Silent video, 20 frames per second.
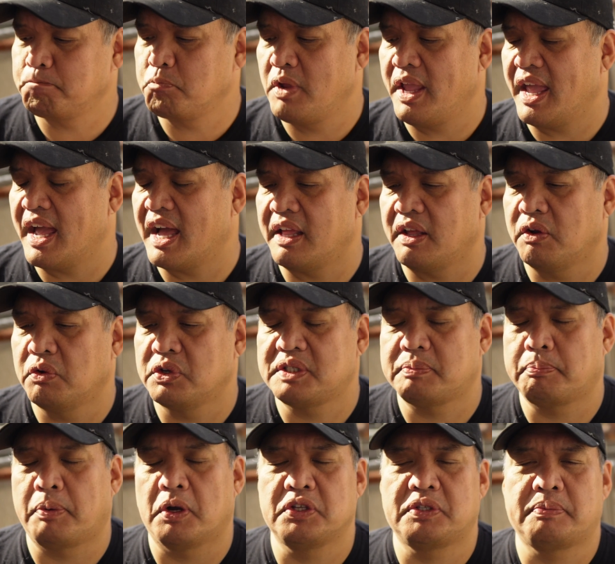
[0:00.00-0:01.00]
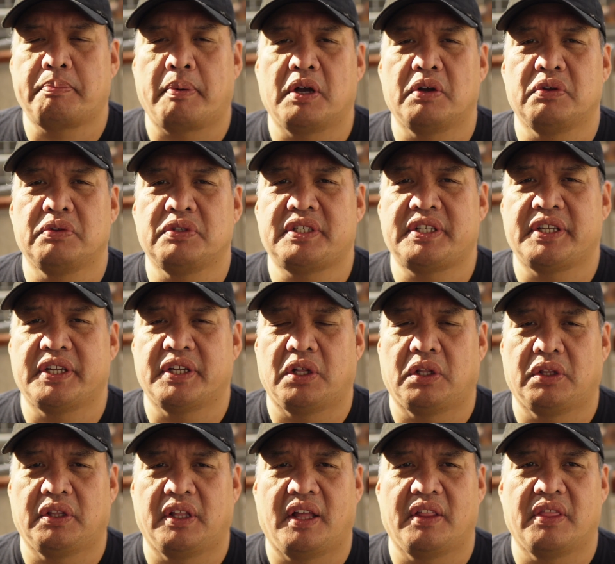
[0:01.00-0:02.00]
yeah, it was postponed
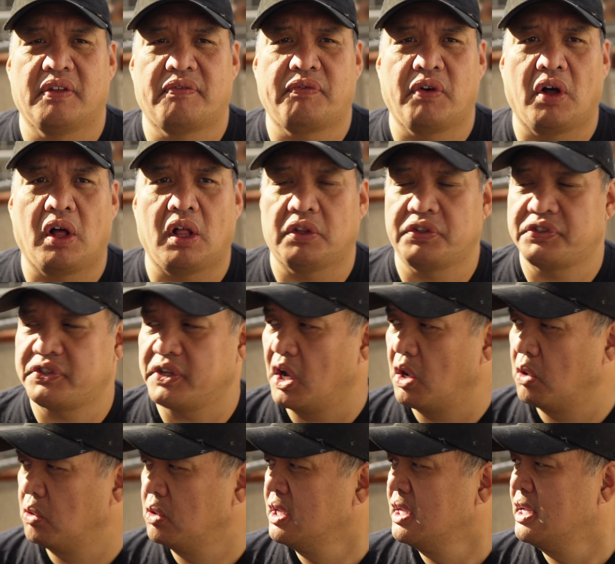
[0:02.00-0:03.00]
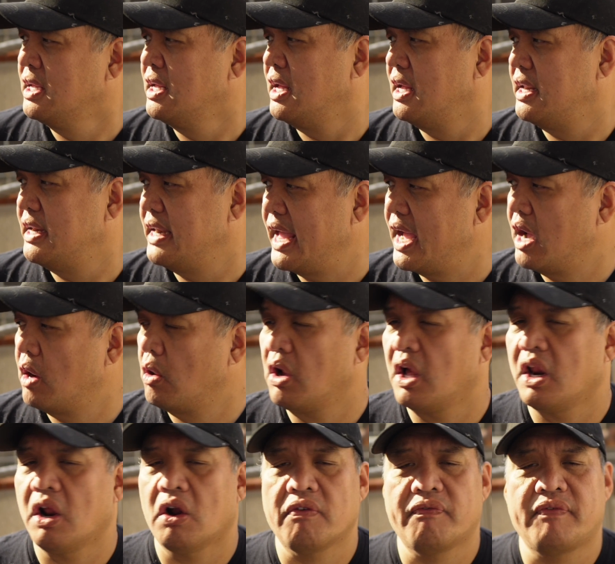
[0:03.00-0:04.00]
till the fall. So now
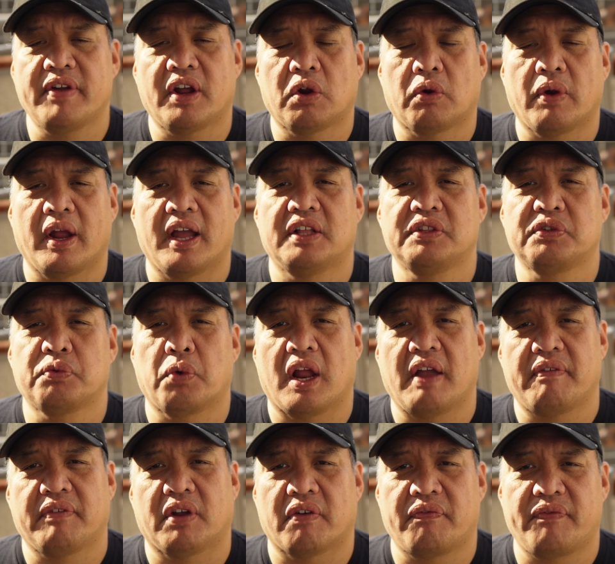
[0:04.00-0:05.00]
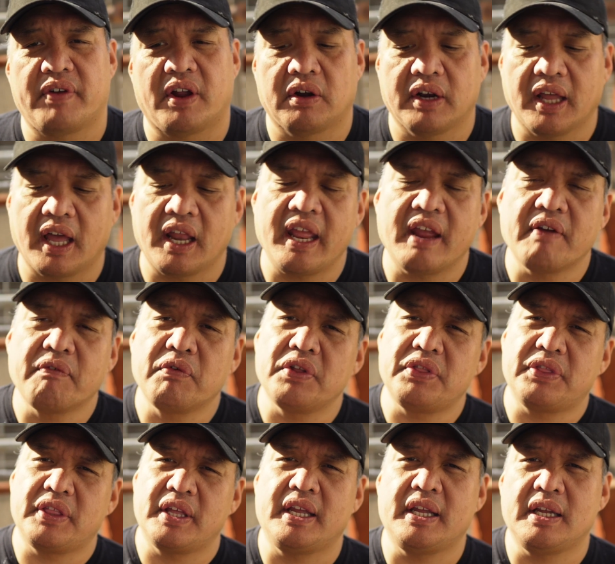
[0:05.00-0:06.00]
at our fairgrounds, we're having our fair. Not
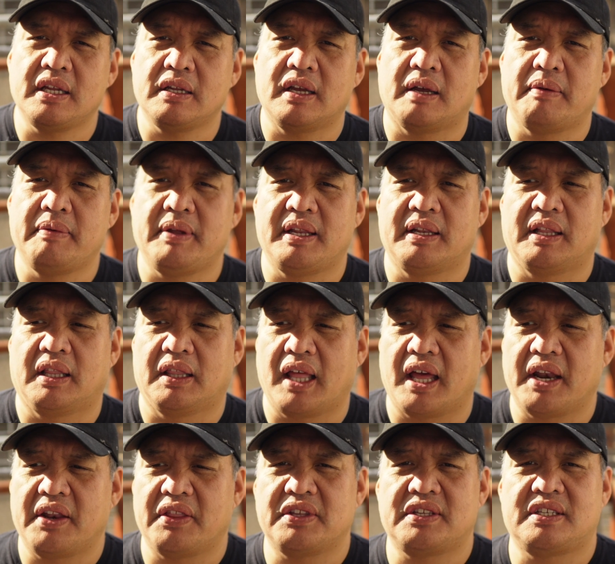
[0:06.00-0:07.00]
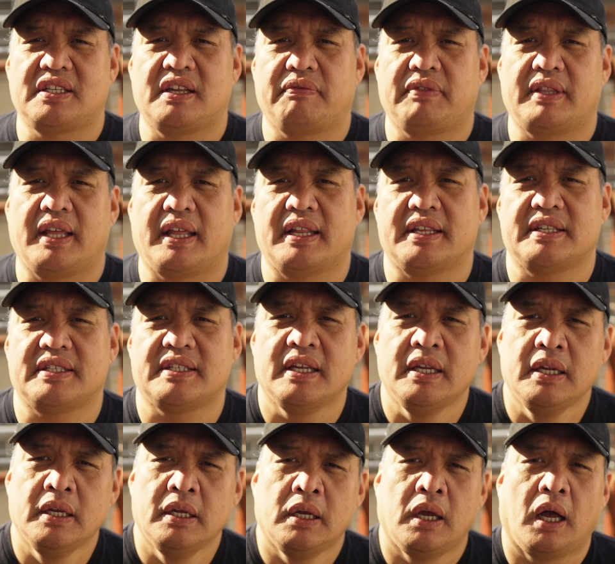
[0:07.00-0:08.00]
everything. I mean, a lot of the stuff that is
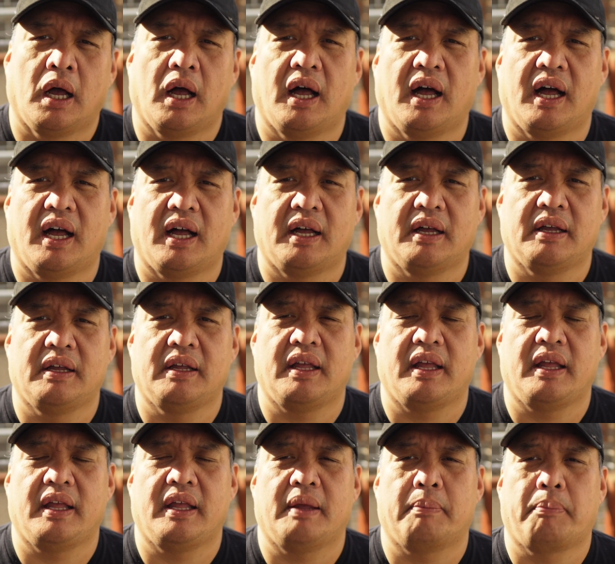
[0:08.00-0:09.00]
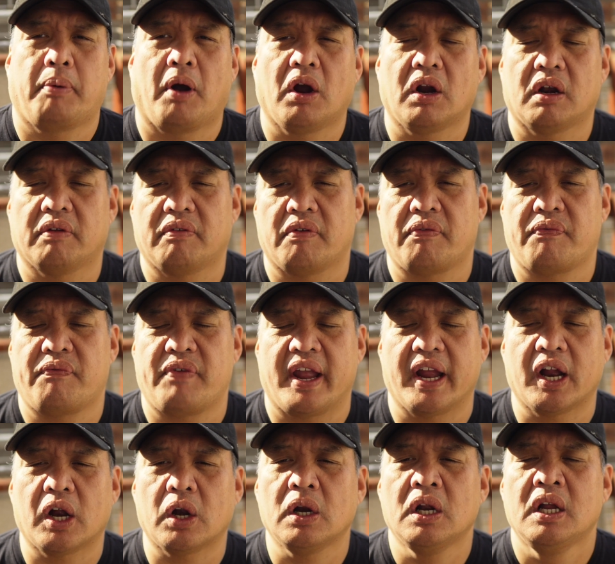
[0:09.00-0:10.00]
part of a
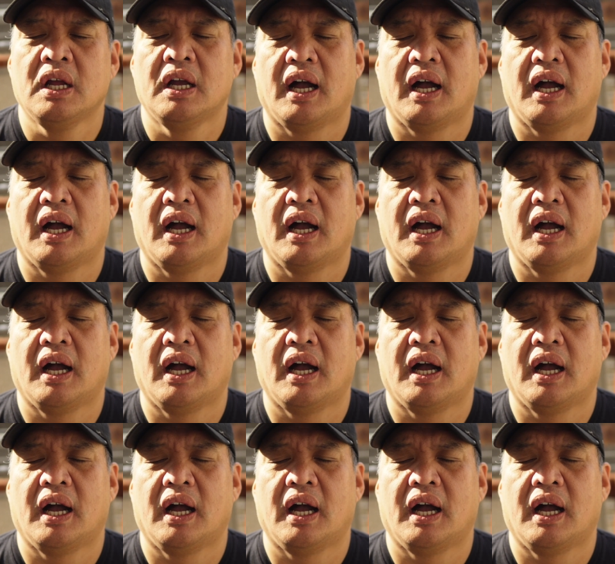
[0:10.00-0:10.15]
fair